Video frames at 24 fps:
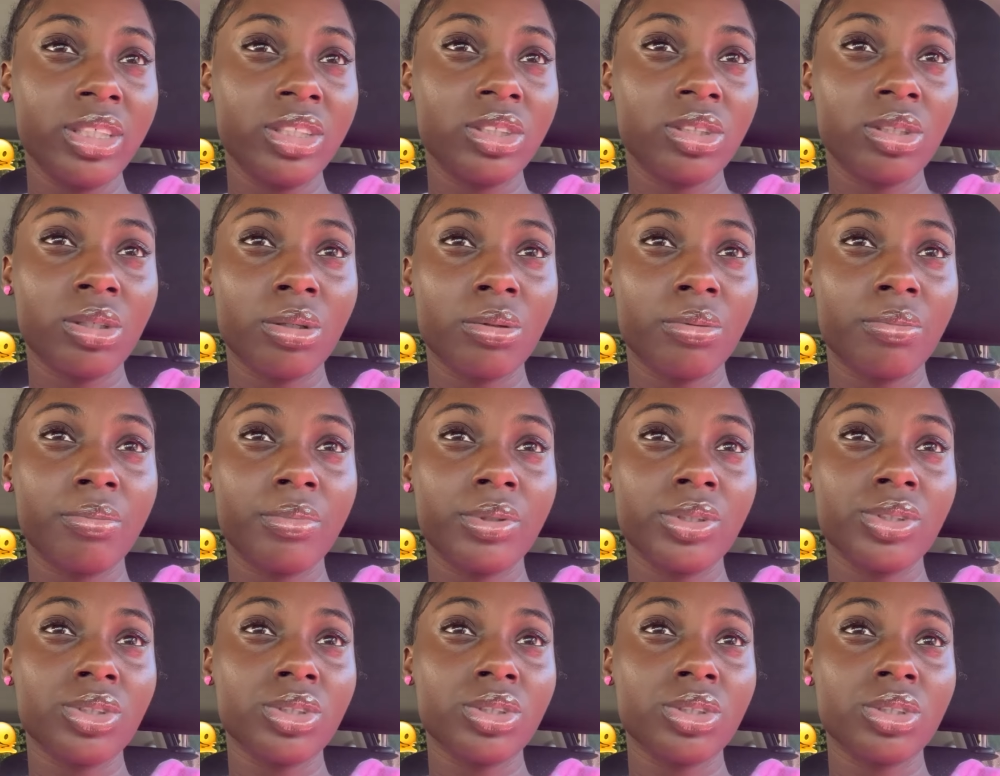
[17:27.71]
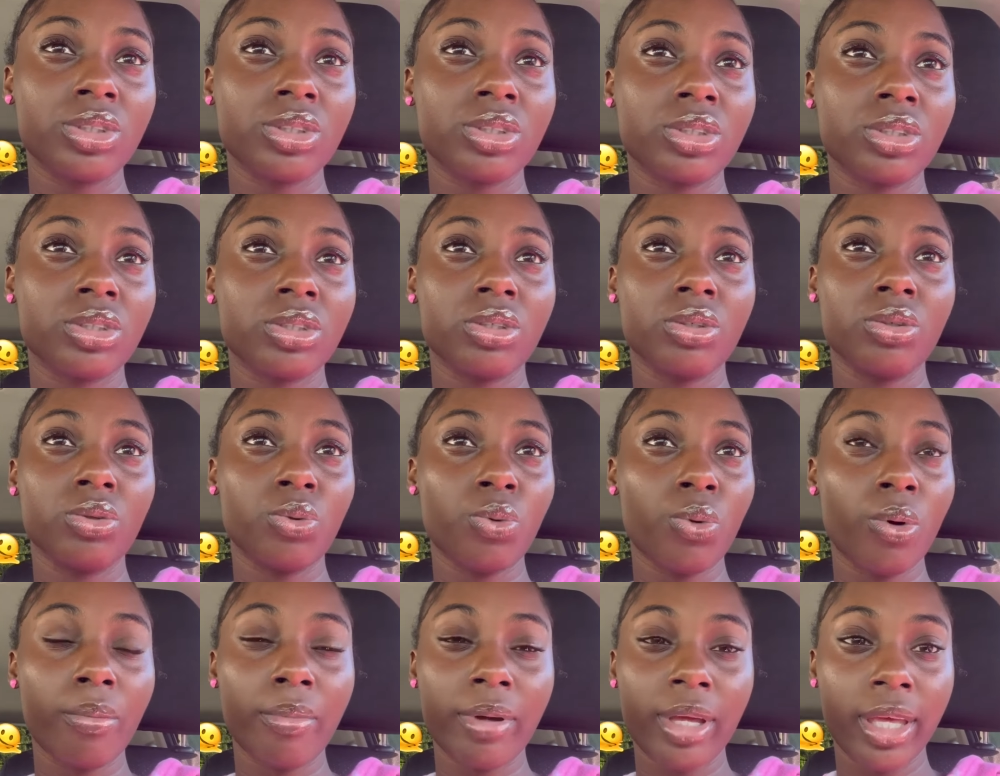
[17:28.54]
So I just do
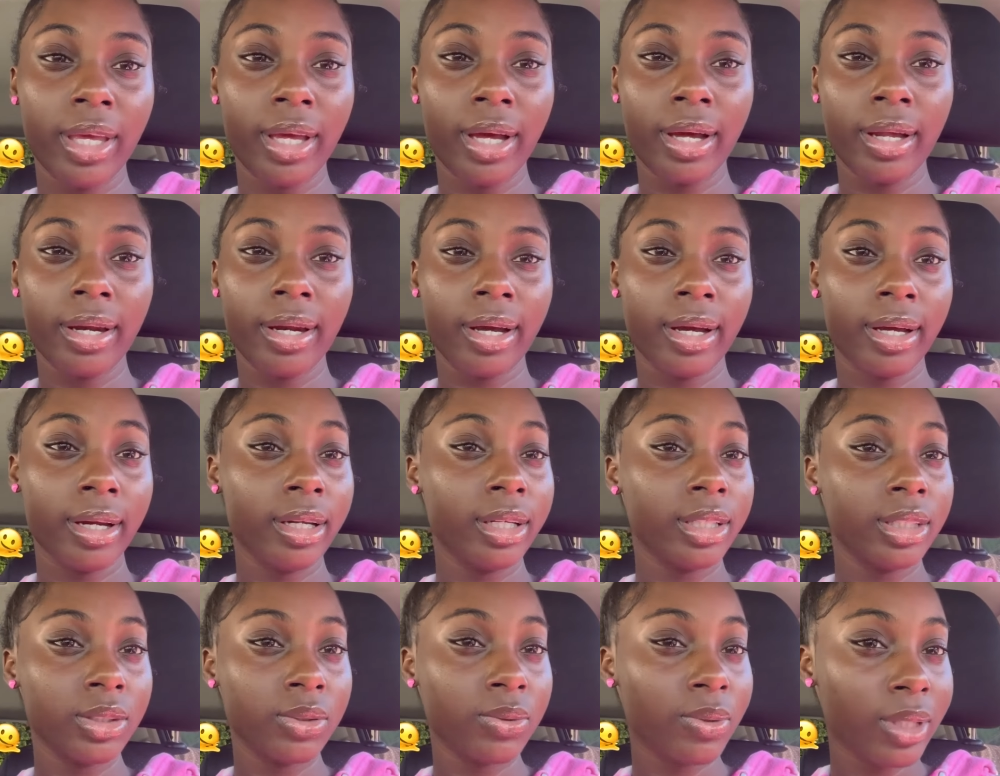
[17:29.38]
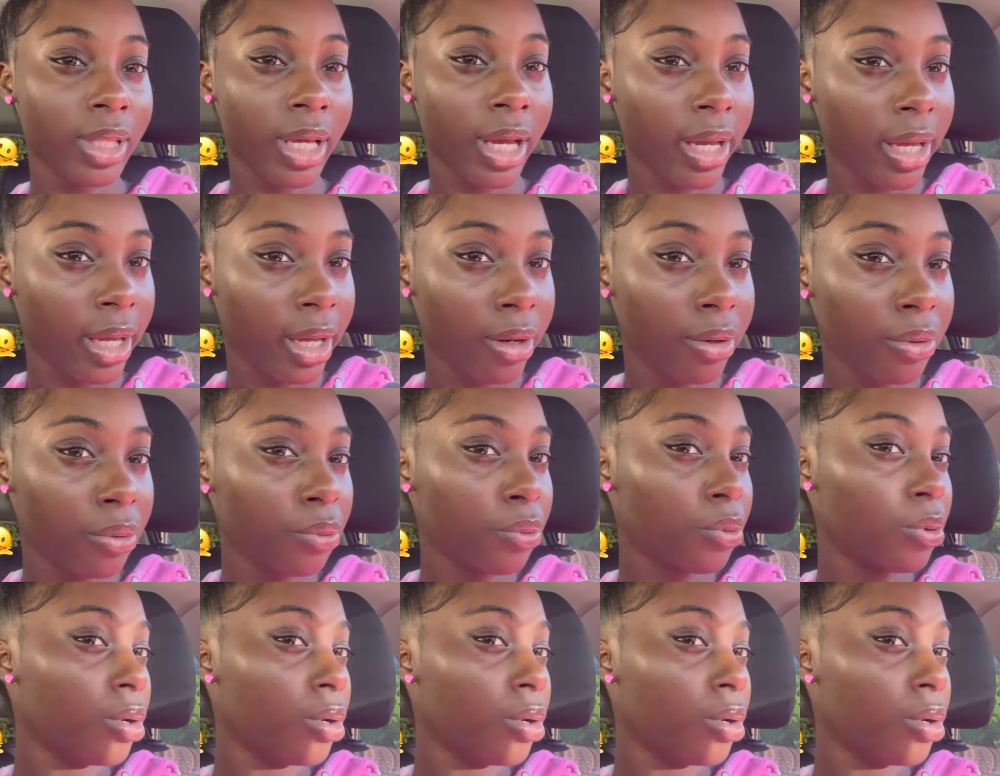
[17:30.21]
what I can, and this is what I can do,